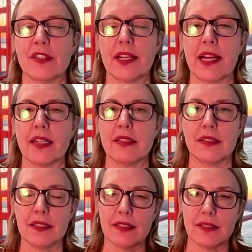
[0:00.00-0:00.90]
and I got to
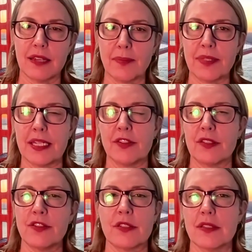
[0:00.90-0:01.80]
the top stage and
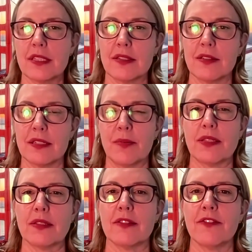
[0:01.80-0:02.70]
it
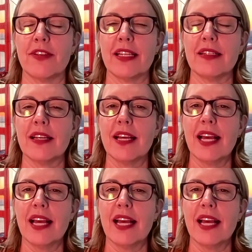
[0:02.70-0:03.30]
wasn't a fit.